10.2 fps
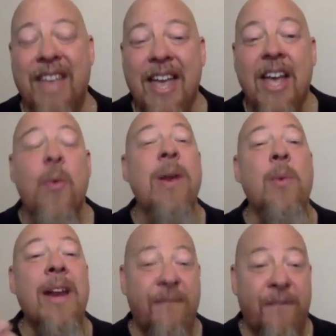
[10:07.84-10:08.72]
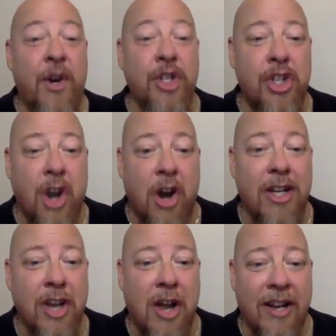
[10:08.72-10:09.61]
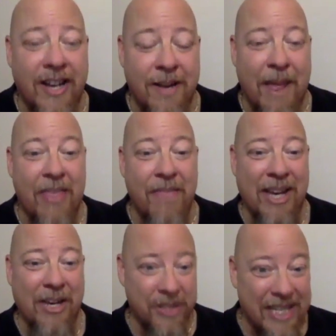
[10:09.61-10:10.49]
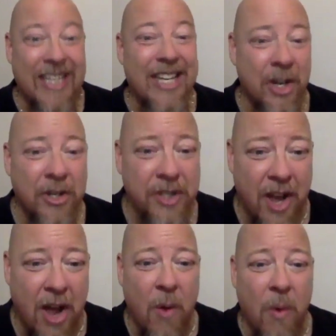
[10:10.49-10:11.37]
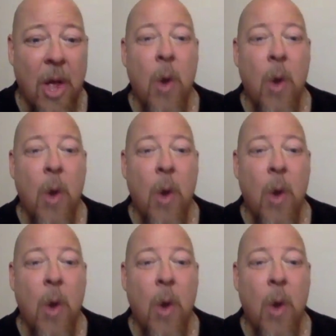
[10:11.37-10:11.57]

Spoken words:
When we first started talking about the mangosteen years ago,